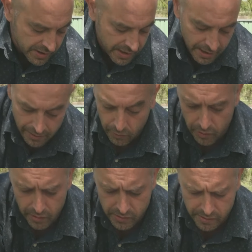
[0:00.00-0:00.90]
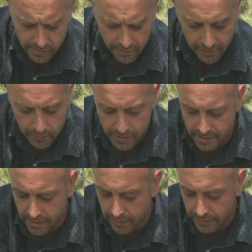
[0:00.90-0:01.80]
sand or else you'll
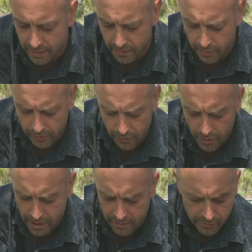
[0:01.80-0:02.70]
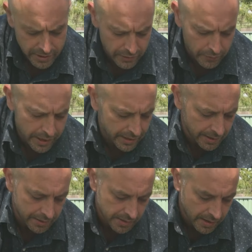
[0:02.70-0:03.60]
see on the online or in your
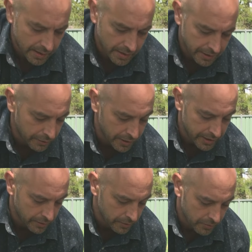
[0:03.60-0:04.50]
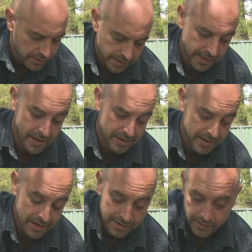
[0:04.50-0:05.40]
readings uh, an ingredient called
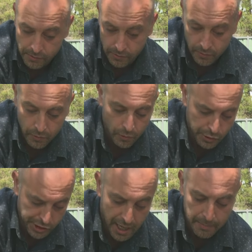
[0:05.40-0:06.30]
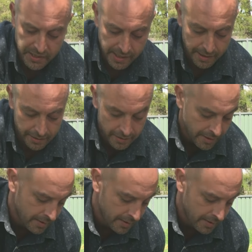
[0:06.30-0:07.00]
CSS or coarse sharp sand.